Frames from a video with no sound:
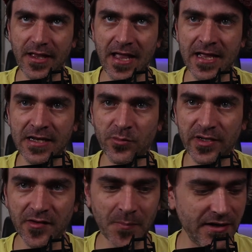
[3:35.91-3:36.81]
and we
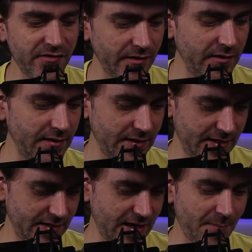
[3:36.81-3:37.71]
just punch in
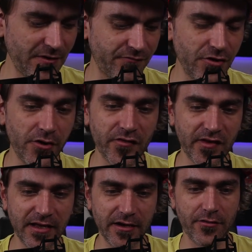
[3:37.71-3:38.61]
a couple of notes
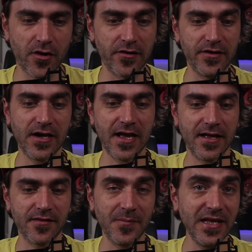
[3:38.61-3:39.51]
here on
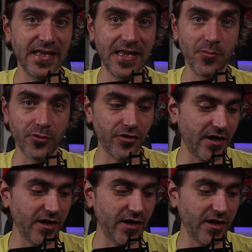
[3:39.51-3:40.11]
the MIDI keyboard.